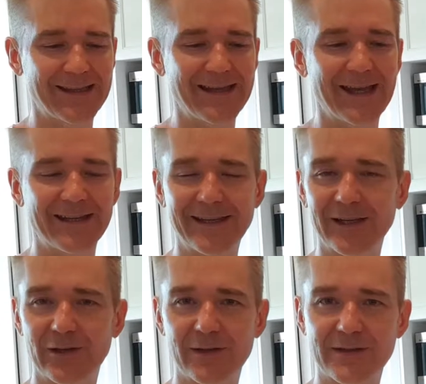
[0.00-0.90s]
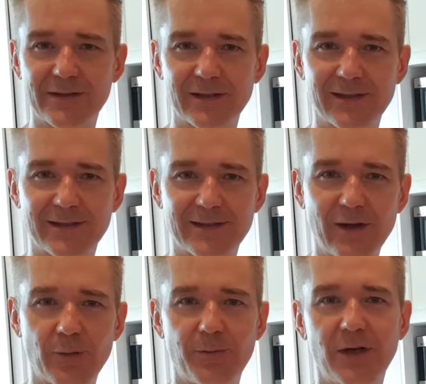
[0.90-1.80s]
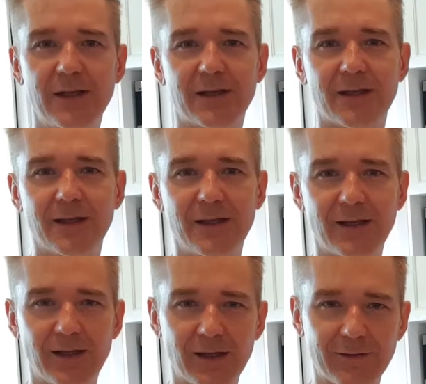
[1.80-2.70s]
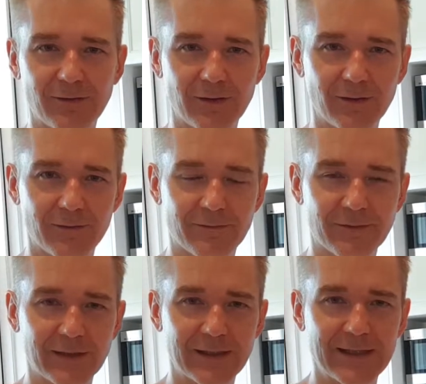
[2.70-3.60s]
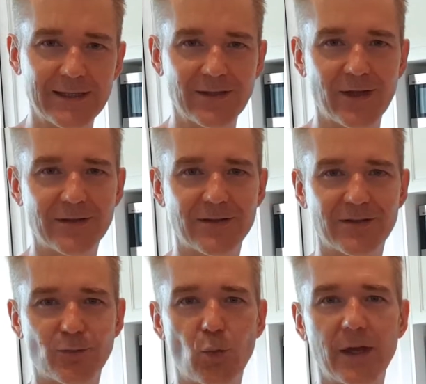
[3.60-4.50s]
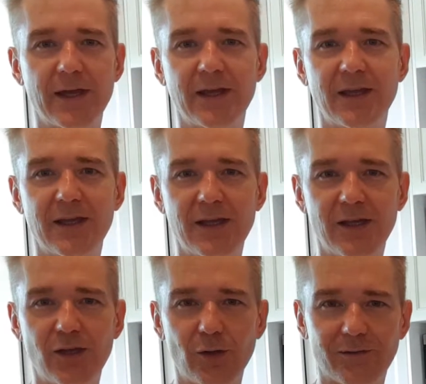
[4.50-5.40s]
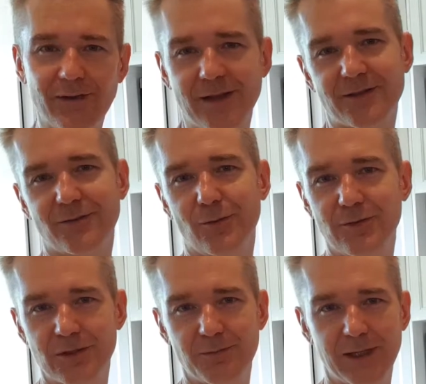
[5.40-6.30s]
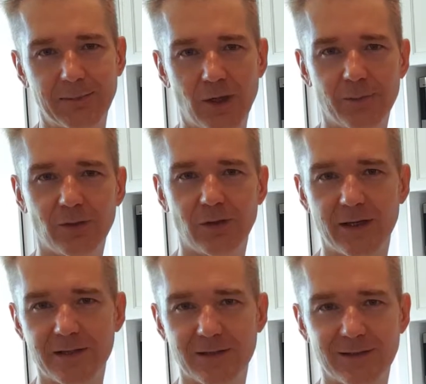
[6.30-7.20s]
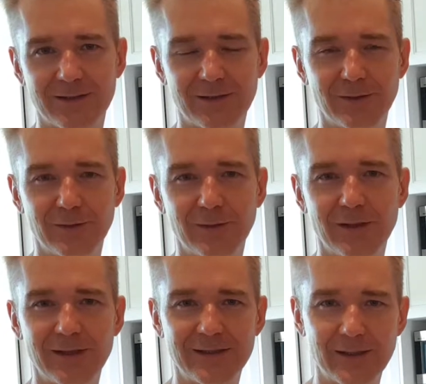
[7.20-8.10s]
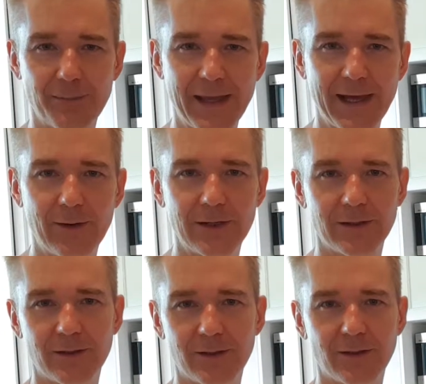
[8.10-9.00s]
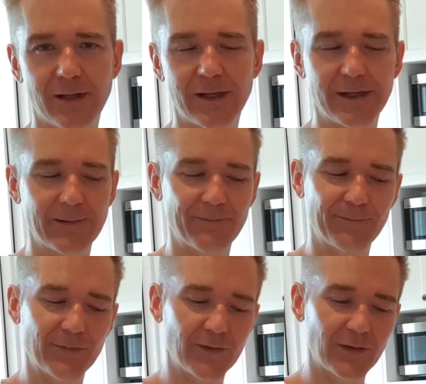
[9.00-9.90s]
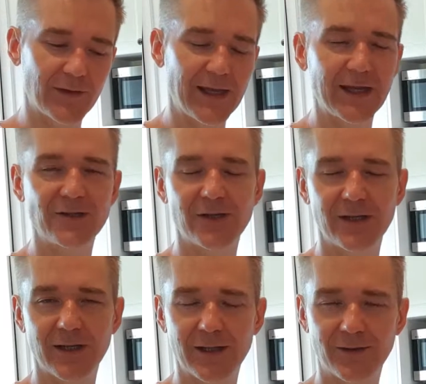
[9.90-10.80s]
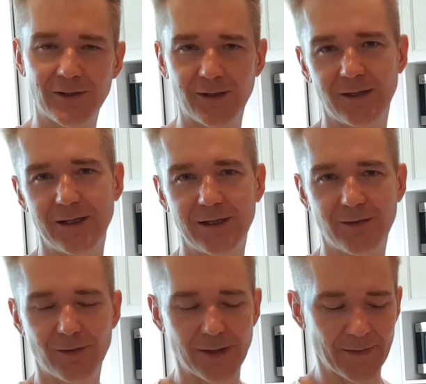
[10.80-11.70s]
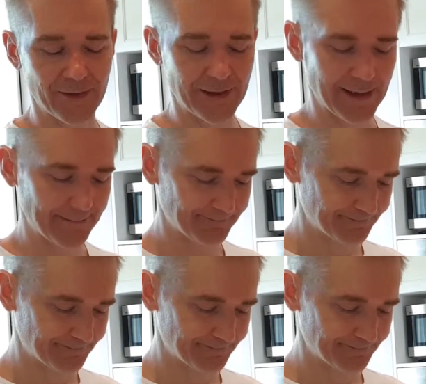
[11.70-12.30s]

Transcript: get here, is this therapeutic level of ketosis where your fat stores are being mobilized to power the energy that you need throughout the day.